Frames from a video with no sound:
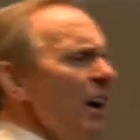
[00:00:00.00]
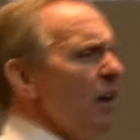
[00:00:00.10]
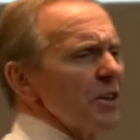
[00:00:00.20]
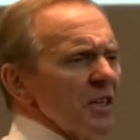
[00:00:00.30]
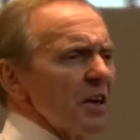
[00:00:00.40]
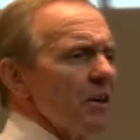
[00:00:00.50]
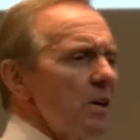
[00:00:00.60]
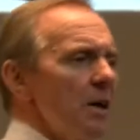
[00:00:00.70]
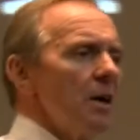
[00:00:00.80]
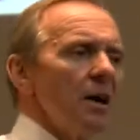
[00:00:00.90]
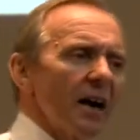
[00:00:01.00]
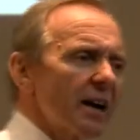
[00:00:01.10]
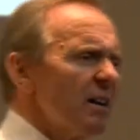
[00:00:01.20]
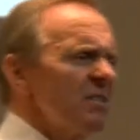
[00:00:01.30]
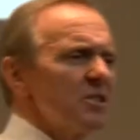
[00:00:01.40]
oh, I
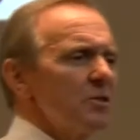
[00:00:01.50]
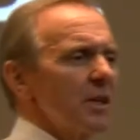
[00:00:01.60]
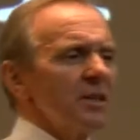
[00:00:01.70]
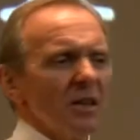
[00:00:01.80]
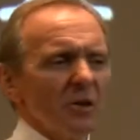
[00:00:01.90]
can't do that.